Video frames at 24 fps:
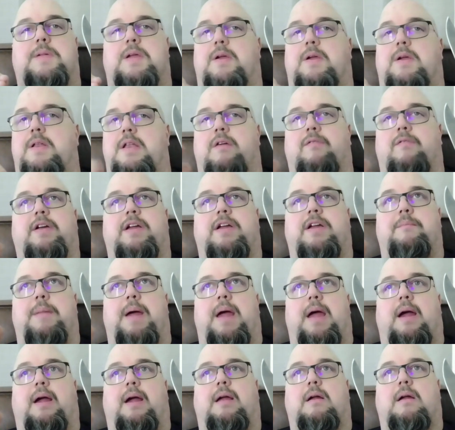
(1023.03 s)
can never get
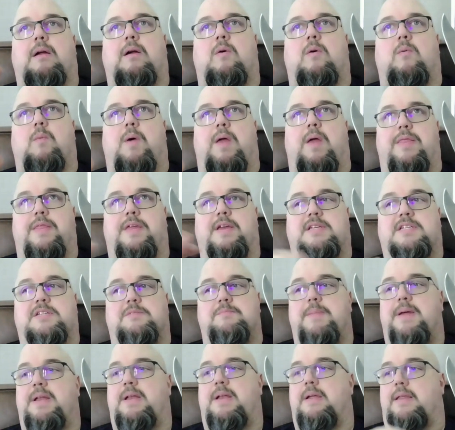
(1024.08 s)
back. When this
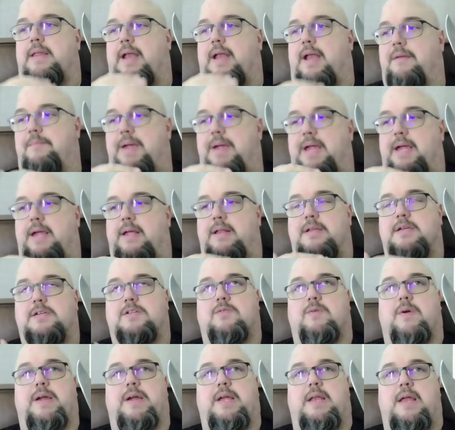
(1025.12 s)
minute that I'm making this
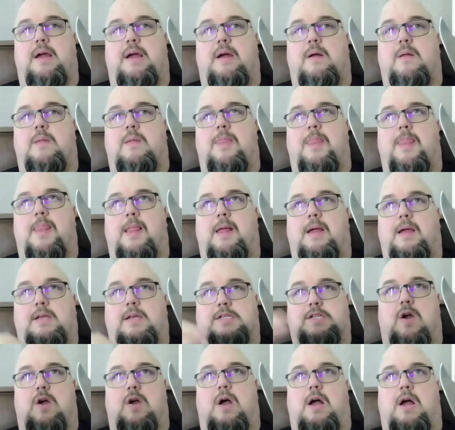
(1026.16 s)
right now is
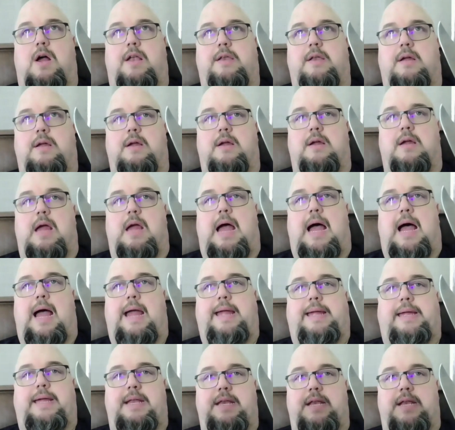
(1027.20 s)
gone, I
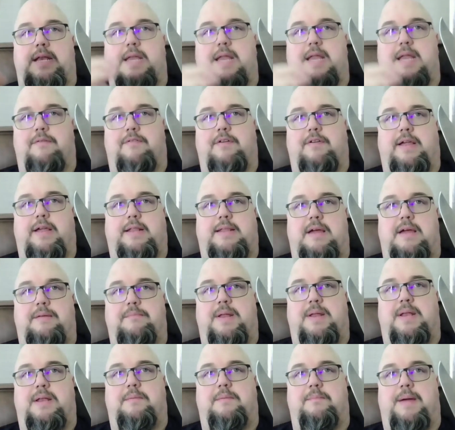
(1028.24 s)
can never get that
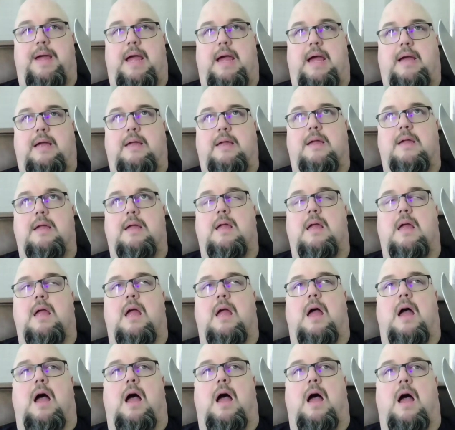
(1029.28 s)
minute back.
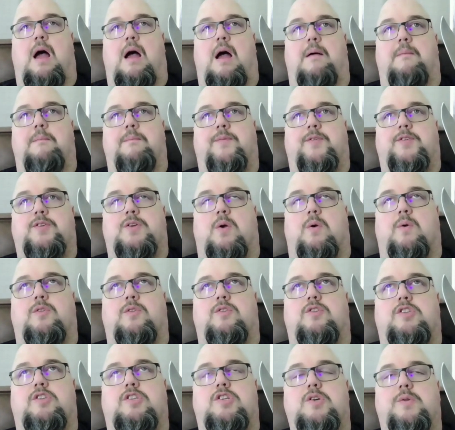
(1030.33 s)
So
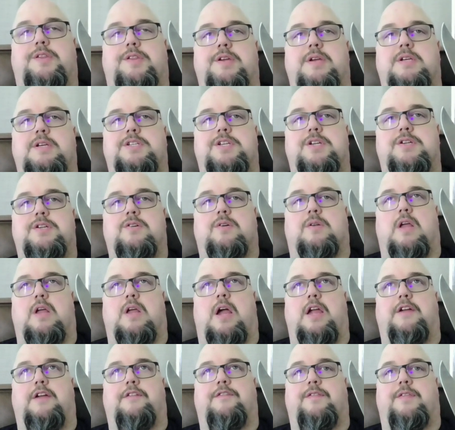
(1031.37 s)
do things in your
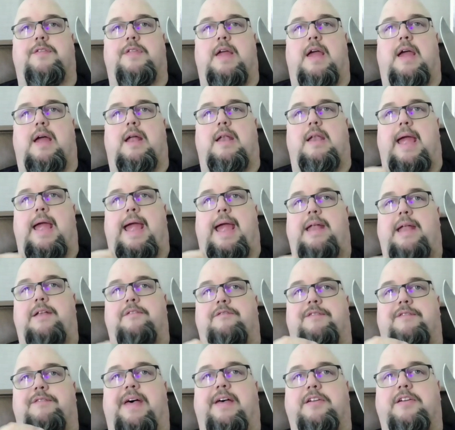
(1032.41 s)
life that add
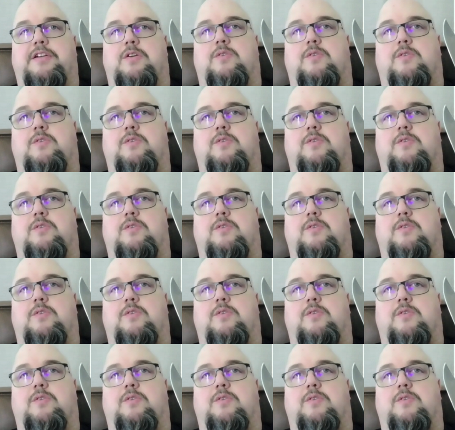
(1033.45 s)
value